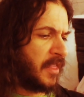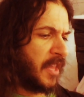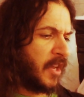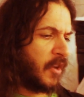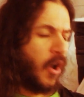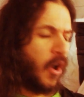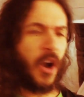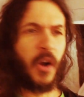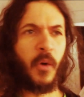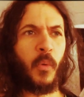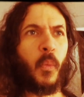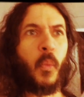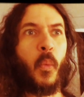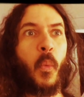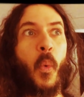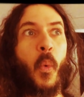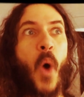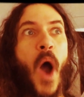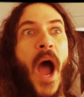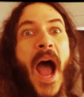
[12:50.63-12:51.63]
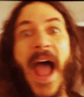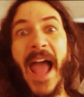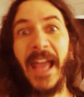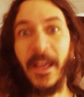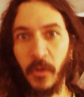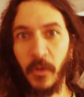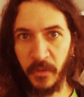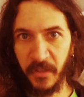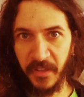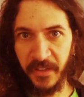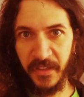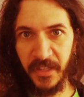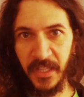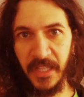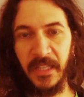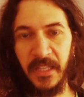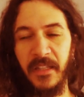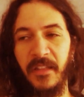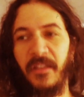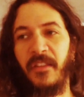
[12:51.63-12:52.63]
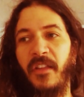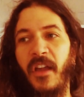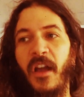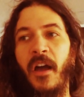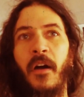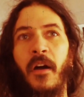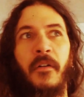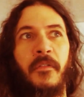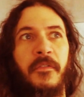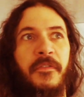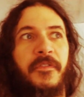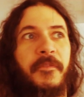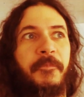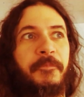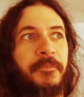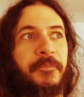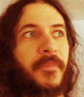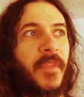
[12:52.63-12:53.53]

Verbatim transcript: there are wild scenes of